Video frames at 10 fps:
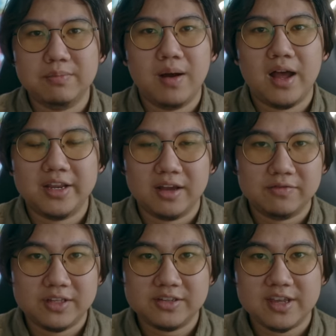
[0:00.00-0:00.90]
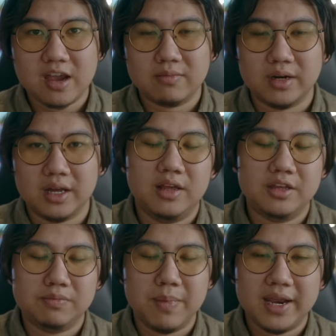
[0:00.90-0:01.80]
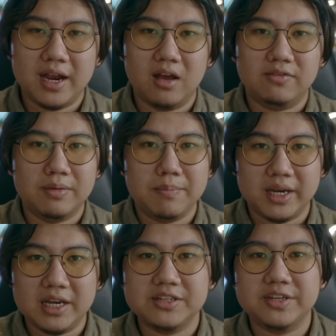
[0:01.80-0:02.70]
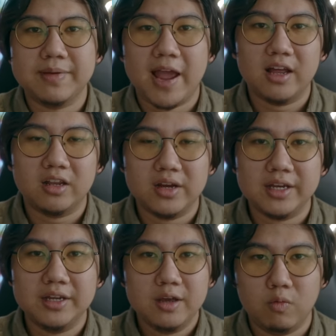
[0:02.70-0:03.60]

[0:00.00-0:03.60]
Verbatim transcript: body of this camera is made out of the magnesium alloy,